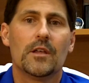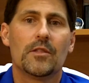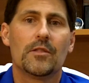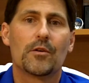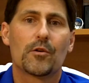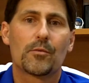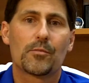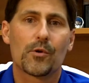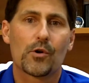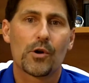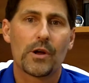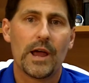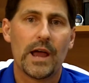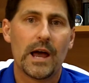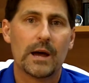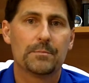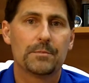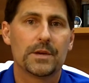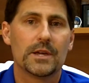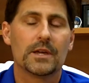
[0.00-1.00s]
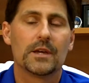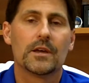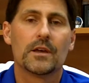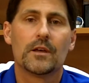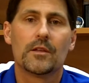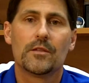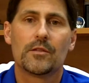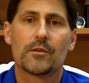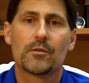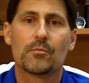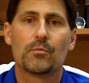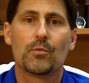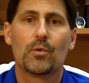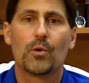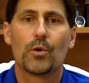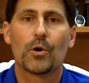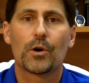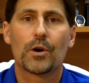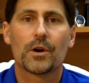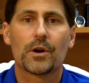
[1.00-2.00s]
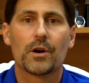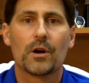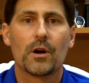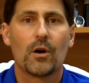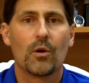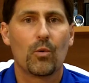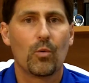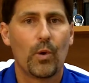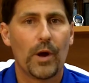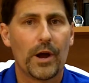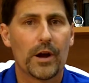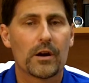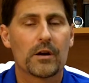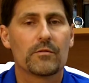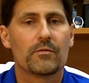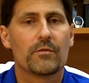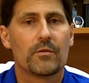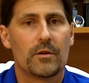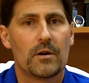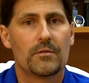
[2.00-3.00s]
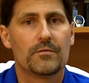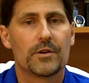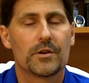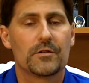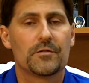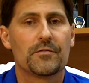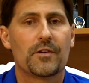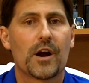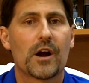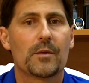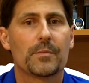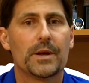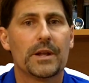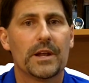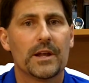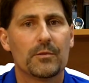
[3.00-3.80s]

they're more happy, they're more aware of their environment,